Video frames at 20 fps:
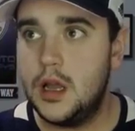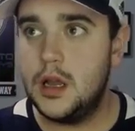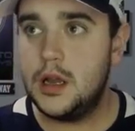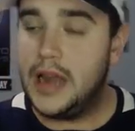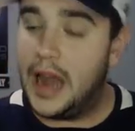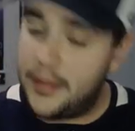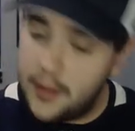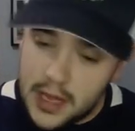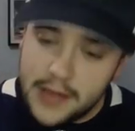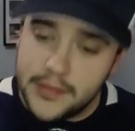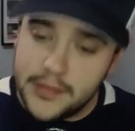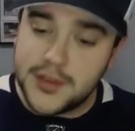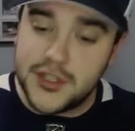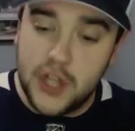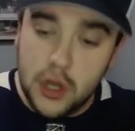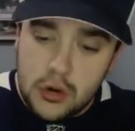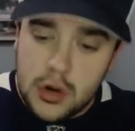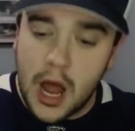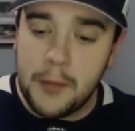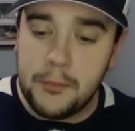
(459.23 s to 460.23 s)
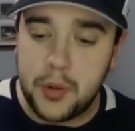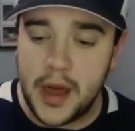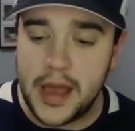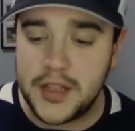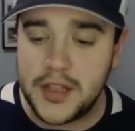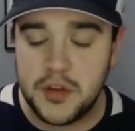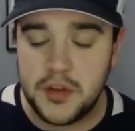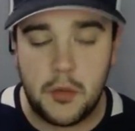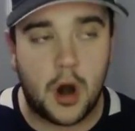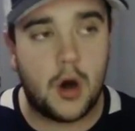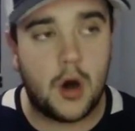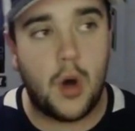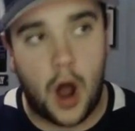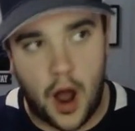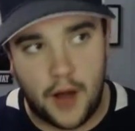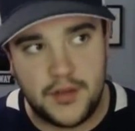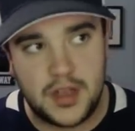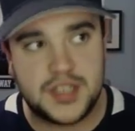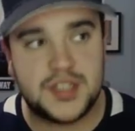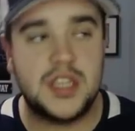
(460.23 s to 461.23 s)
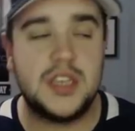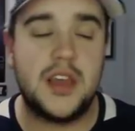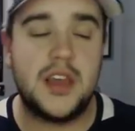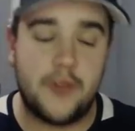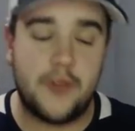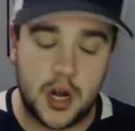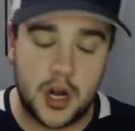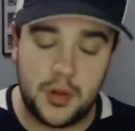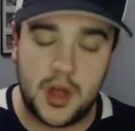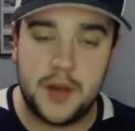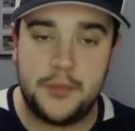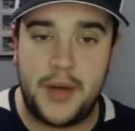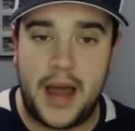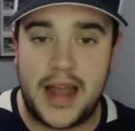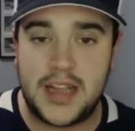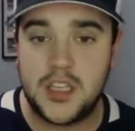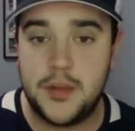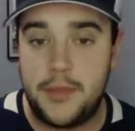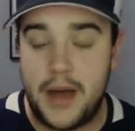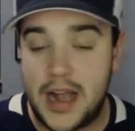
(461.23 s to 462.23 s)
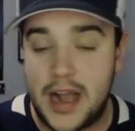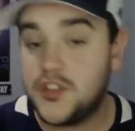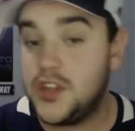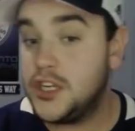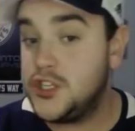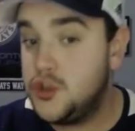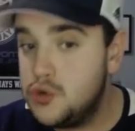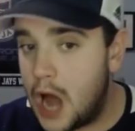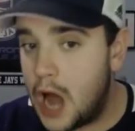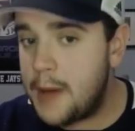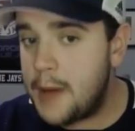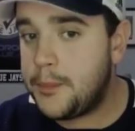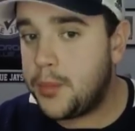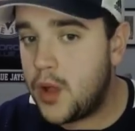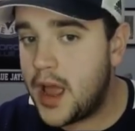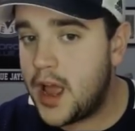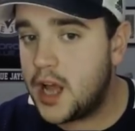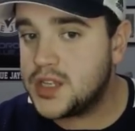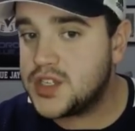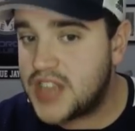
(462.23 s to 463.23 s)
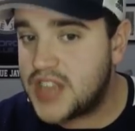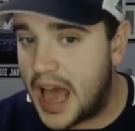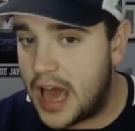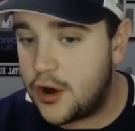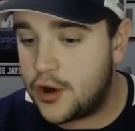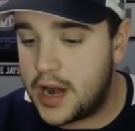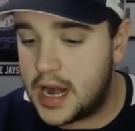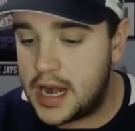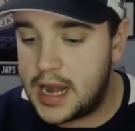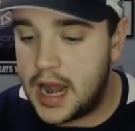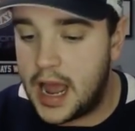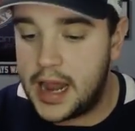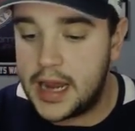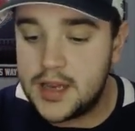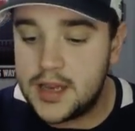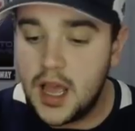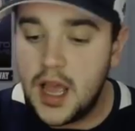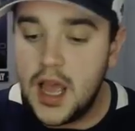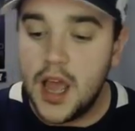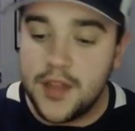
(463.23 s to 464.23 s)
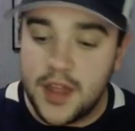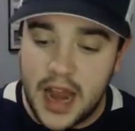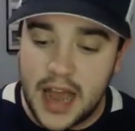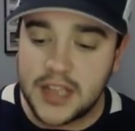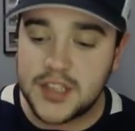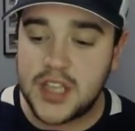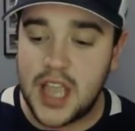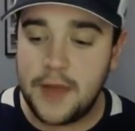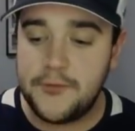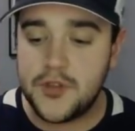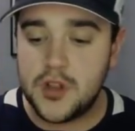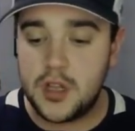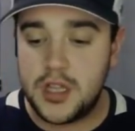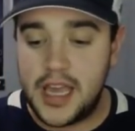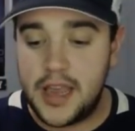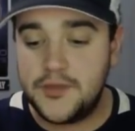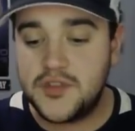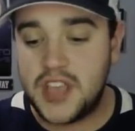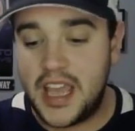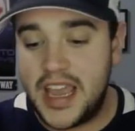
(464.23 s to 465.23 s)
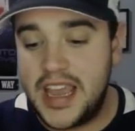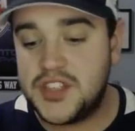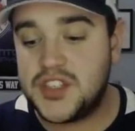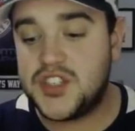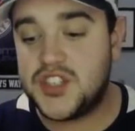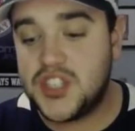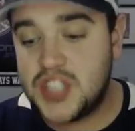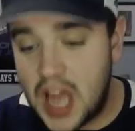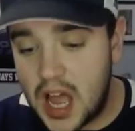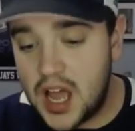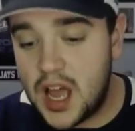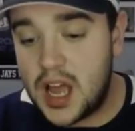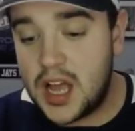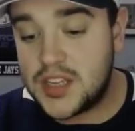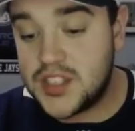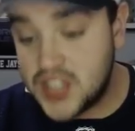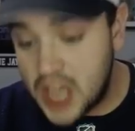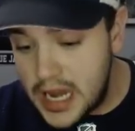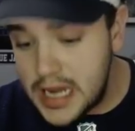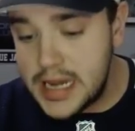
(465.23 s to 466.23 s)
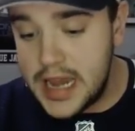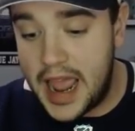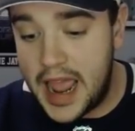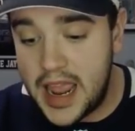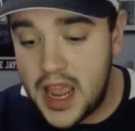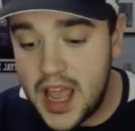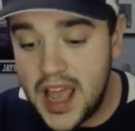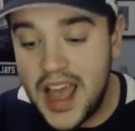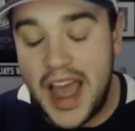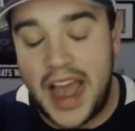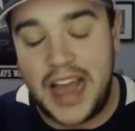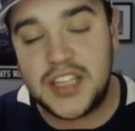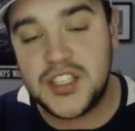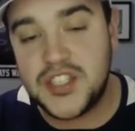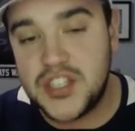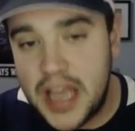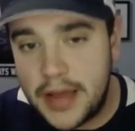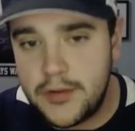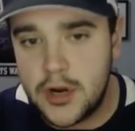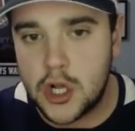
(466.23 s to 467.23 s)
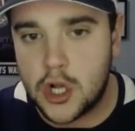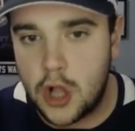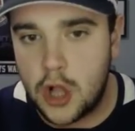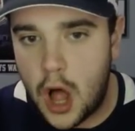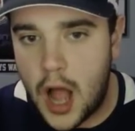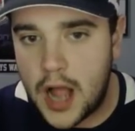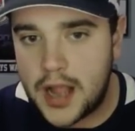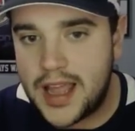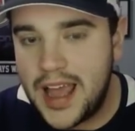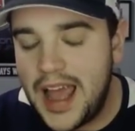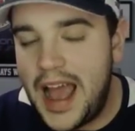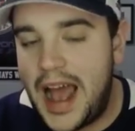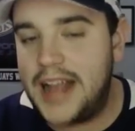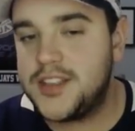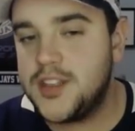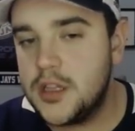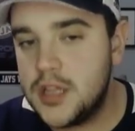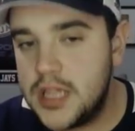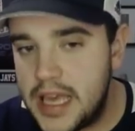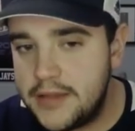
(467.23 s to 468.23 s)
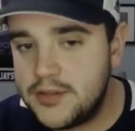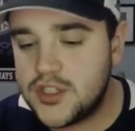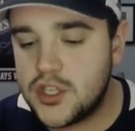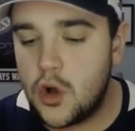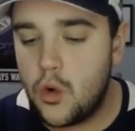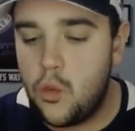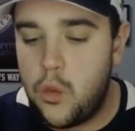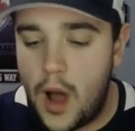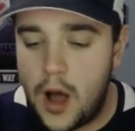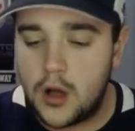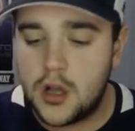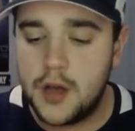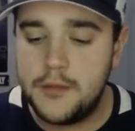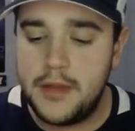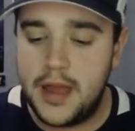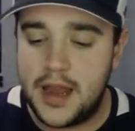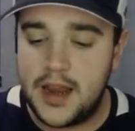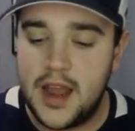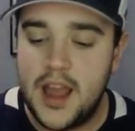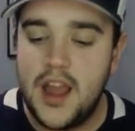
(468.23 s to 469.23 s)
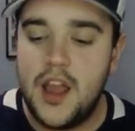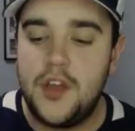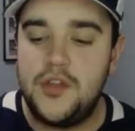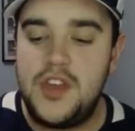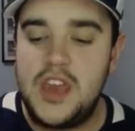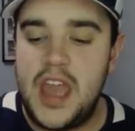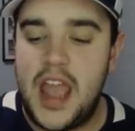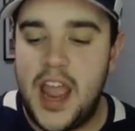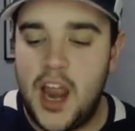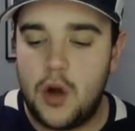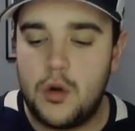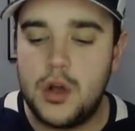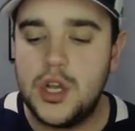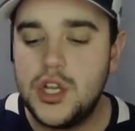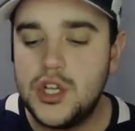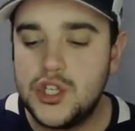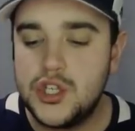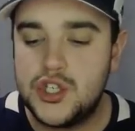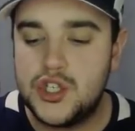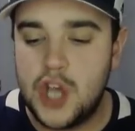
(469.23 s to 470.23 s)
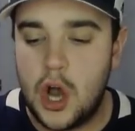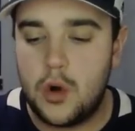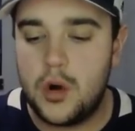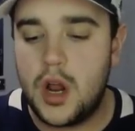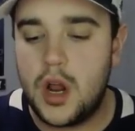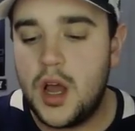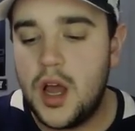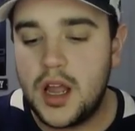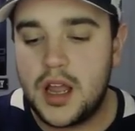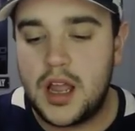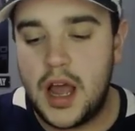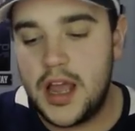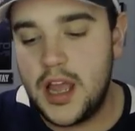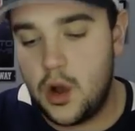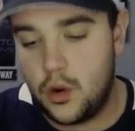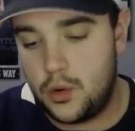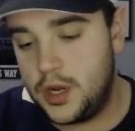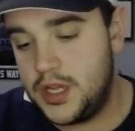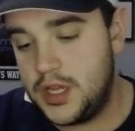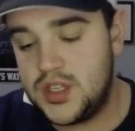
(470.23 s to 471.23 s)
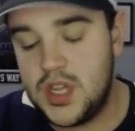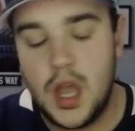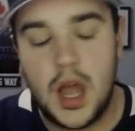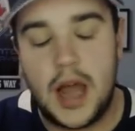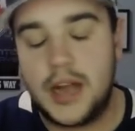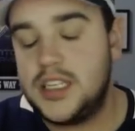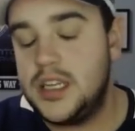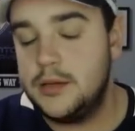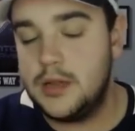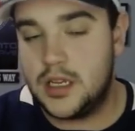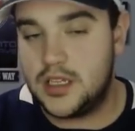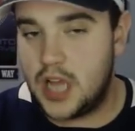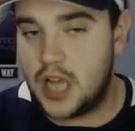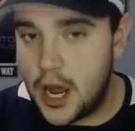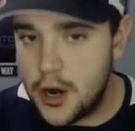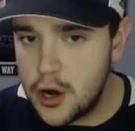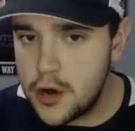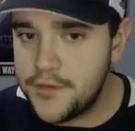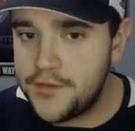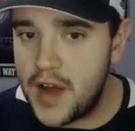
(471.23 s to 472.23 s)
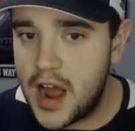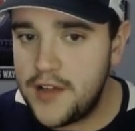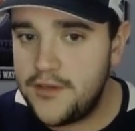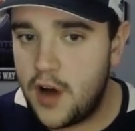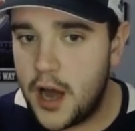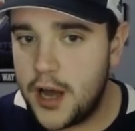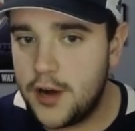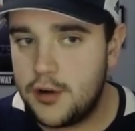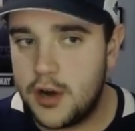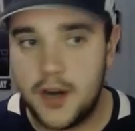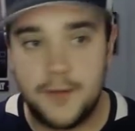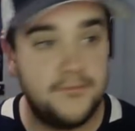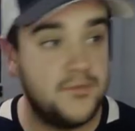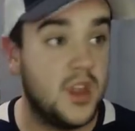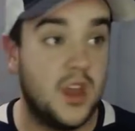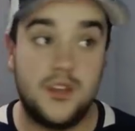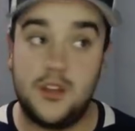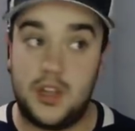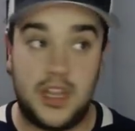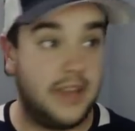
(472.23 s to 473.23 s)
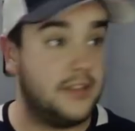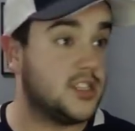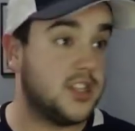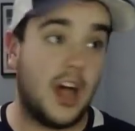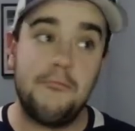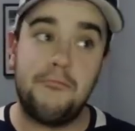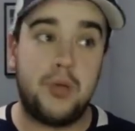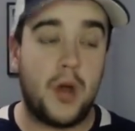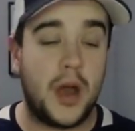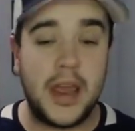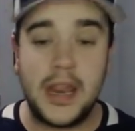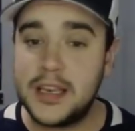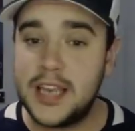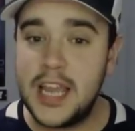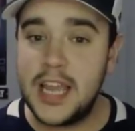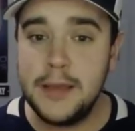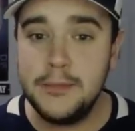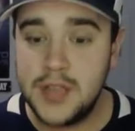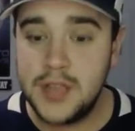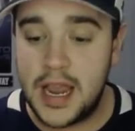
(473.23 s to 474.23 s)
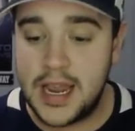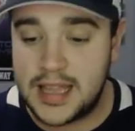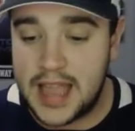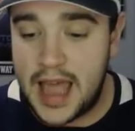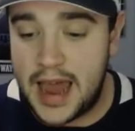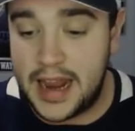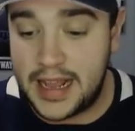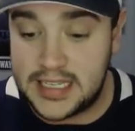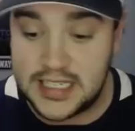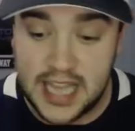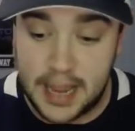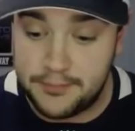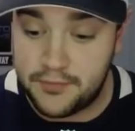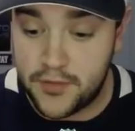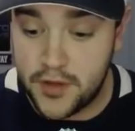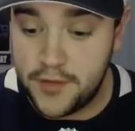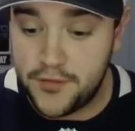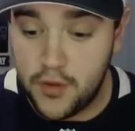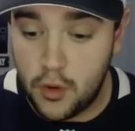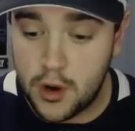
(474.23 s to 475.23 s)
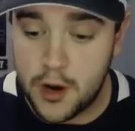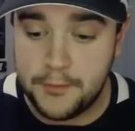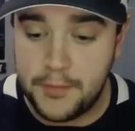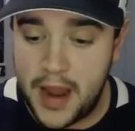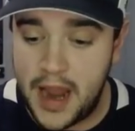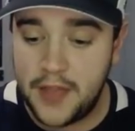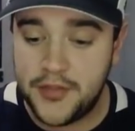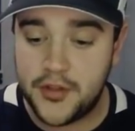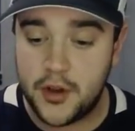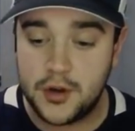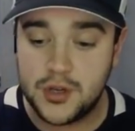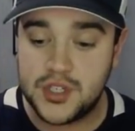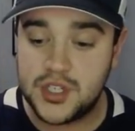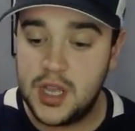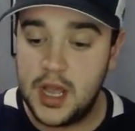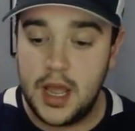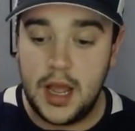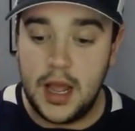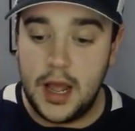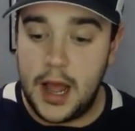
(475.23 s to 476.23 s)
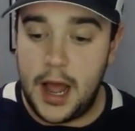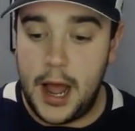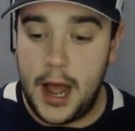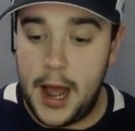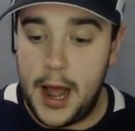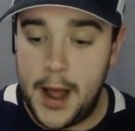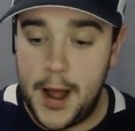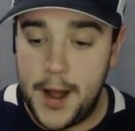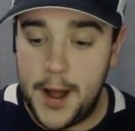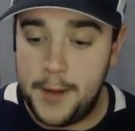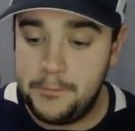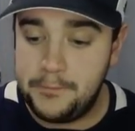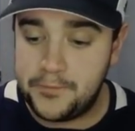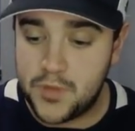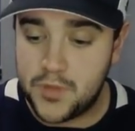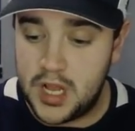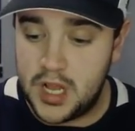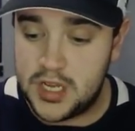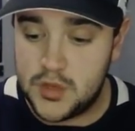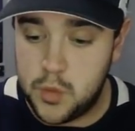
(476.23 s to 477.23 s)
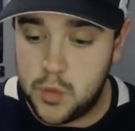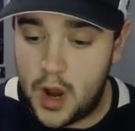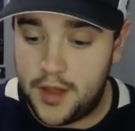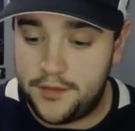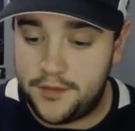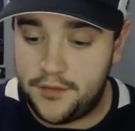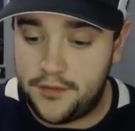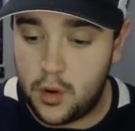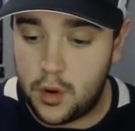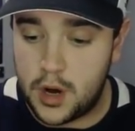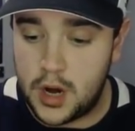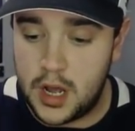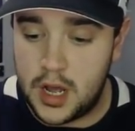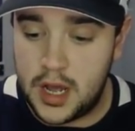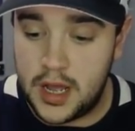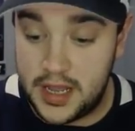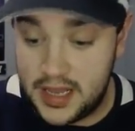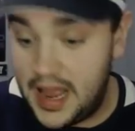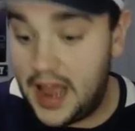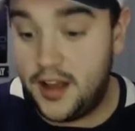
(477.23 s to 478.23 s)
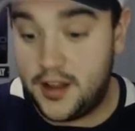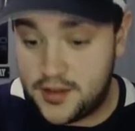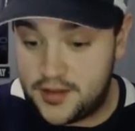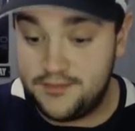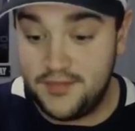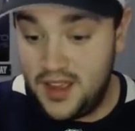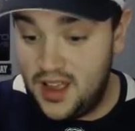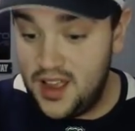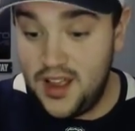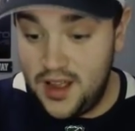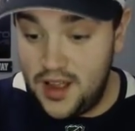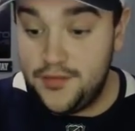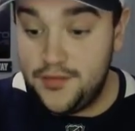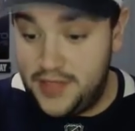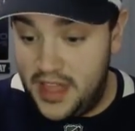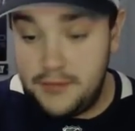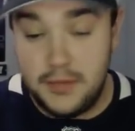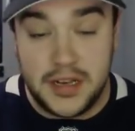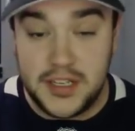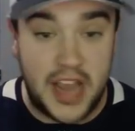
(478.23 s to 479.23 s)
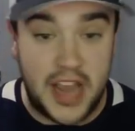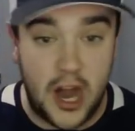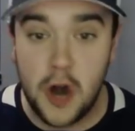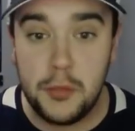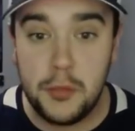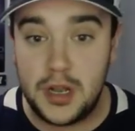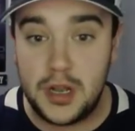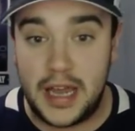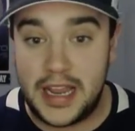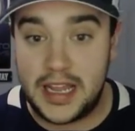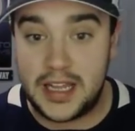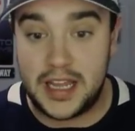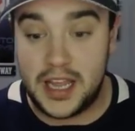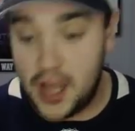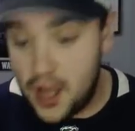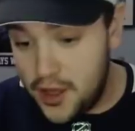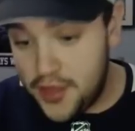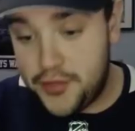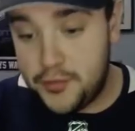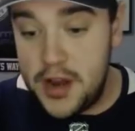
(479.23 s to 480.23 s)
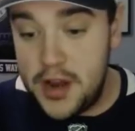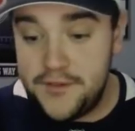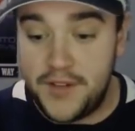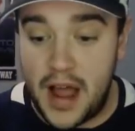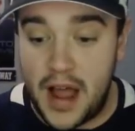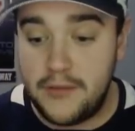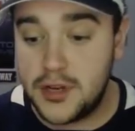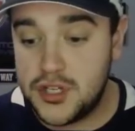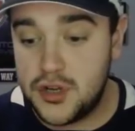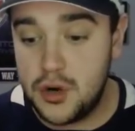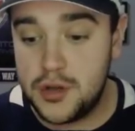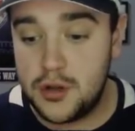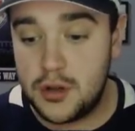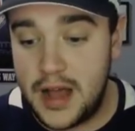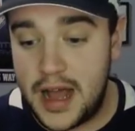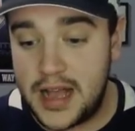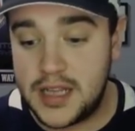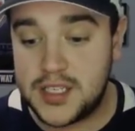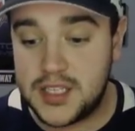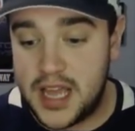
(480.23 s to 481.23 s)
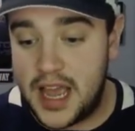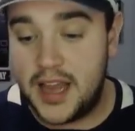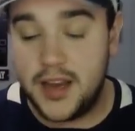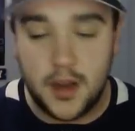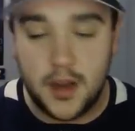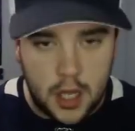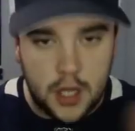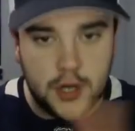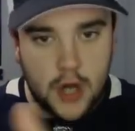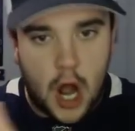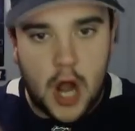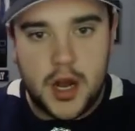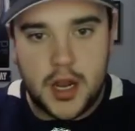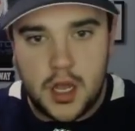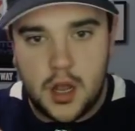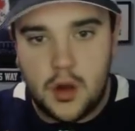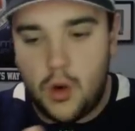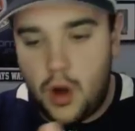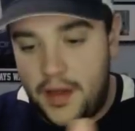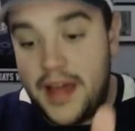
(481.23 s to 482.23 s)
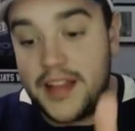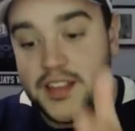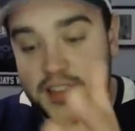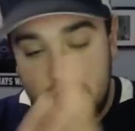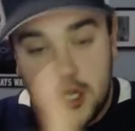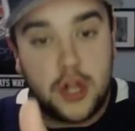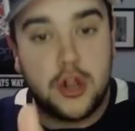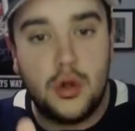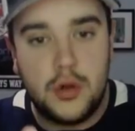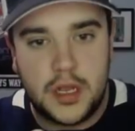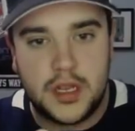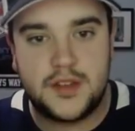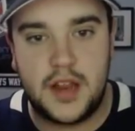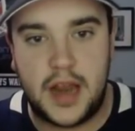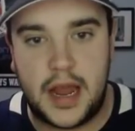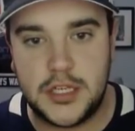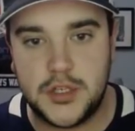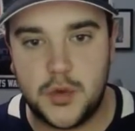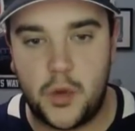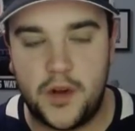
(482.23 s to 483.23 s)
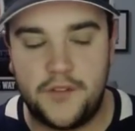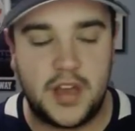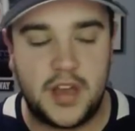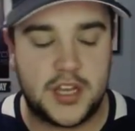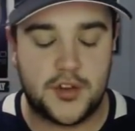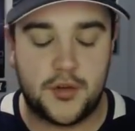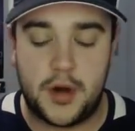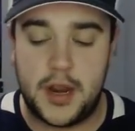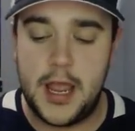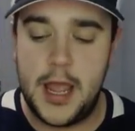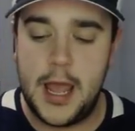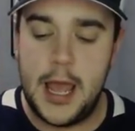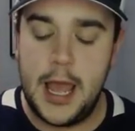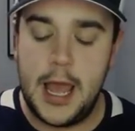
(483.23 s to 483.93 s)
Now, the Leafs do not play tomorrow, obviously. They've already played back-to-back, so they do not play on Saturday night. The next game for the Leafs is Sunday at 7 o'clock as the Leafs welcome in the Arizona Coyotes, a team that is under 500. The Leafs love playing teams like that, except for the Florida Panthers, because what? Florida, yeah, they've been terrible lately. 3-5-2 in their last 10, that's including today's victory.